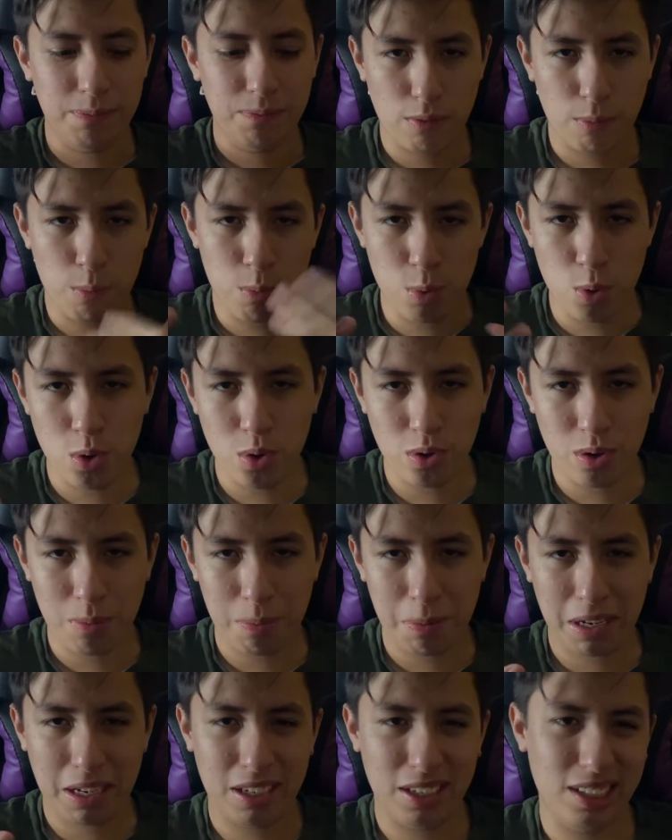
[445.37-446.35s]
mood
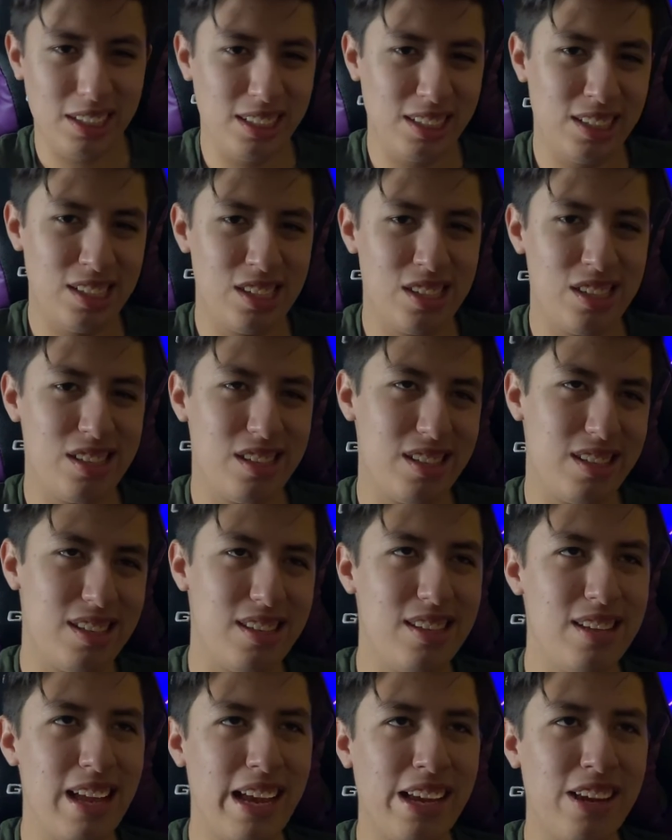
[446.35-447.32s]
because
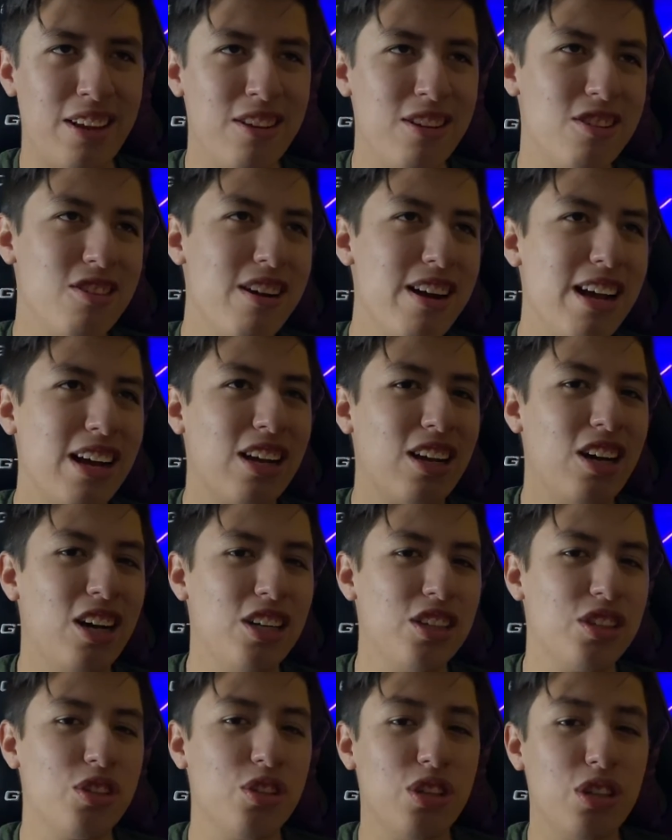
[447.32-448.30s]
like you try to
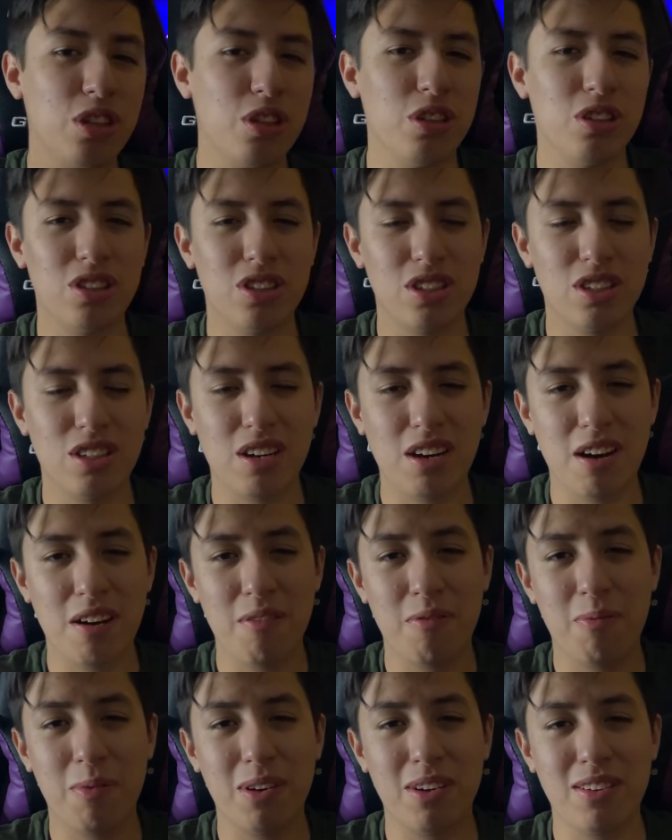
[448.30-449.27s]
cut to the good
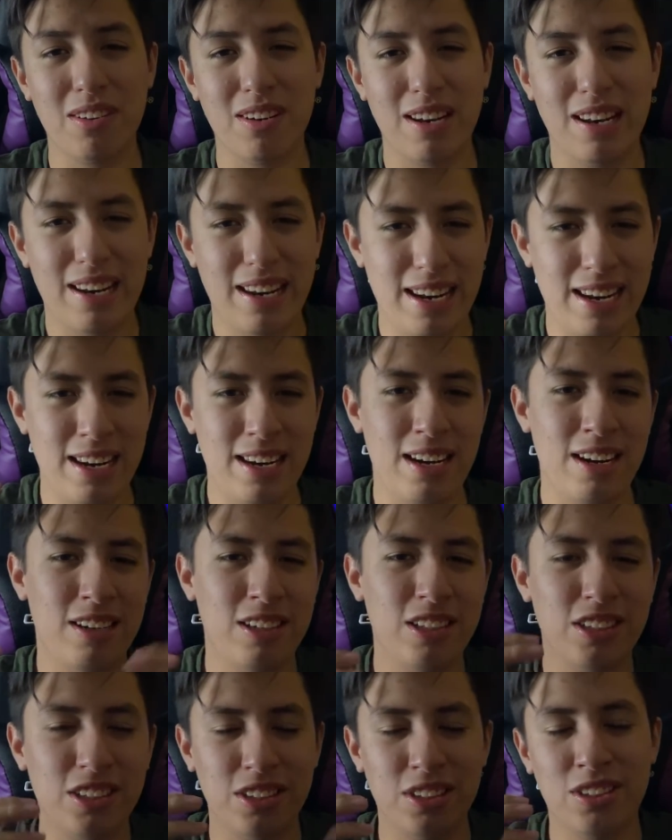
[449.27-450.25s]
stuff, but they're
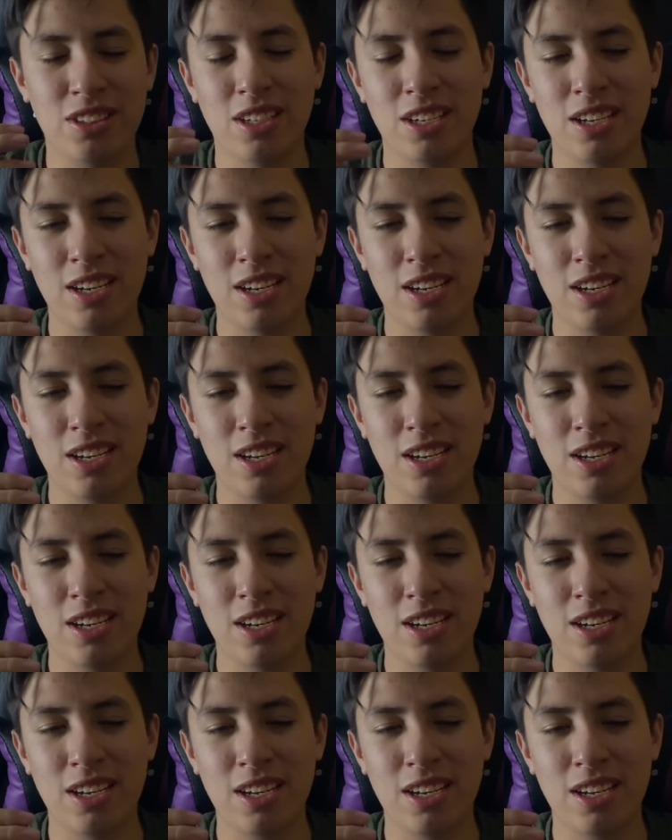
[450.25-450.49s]
just